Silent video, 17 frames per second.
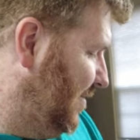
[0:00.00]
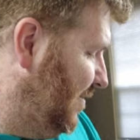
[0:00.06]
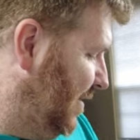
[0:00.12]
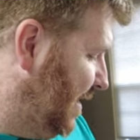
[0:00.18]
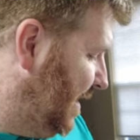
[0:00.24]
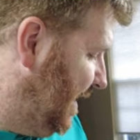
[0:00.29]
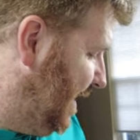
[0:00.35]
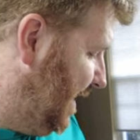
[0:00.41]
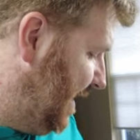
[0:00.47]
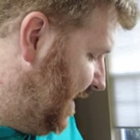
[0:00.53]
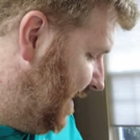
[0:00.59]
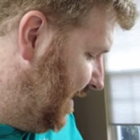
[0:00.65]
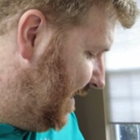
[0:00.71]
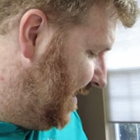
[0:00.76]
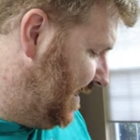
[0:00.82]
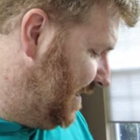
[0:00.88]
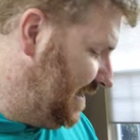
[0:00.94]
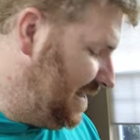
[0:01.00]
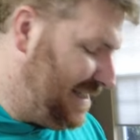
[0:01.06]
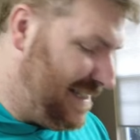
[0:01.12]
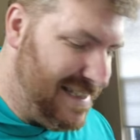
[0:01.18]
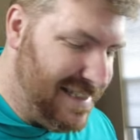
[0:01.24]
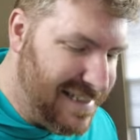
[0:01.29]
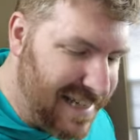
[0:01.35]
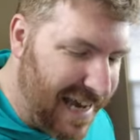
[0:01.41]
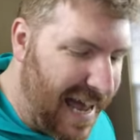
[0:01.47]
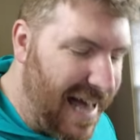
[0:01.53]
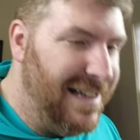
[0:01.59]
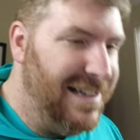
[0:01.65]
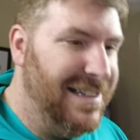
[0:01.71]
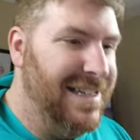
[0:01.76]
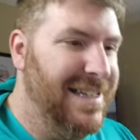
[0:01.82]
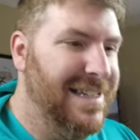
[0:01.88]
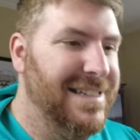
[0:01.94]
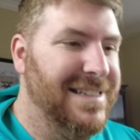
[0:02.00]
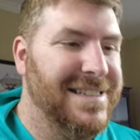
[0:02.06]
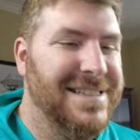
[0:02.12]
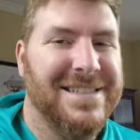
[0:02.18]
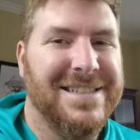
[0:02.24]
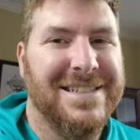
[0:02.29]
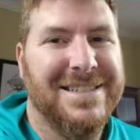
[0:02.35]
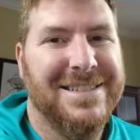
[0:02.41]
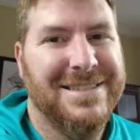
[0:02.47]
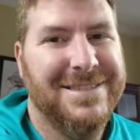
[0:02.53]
Rookie Stallions.